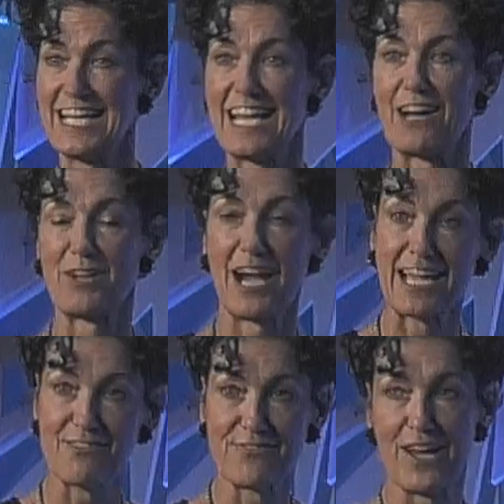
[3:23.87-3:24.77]
What I
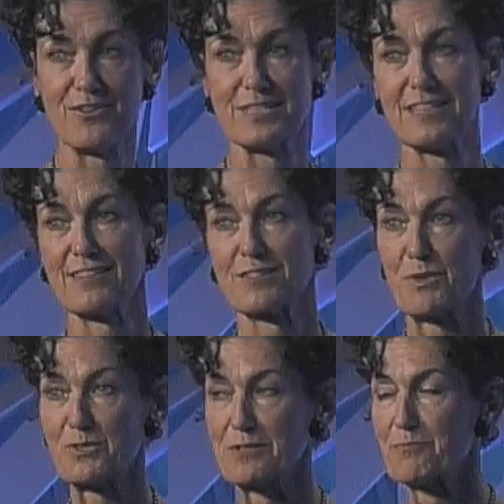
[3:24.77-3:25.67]
have found is that the
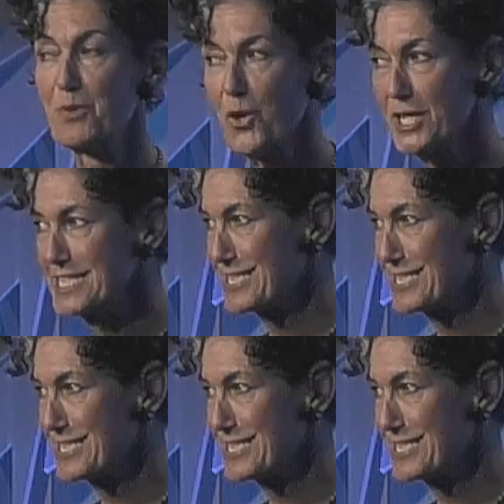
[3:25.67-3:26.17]
most important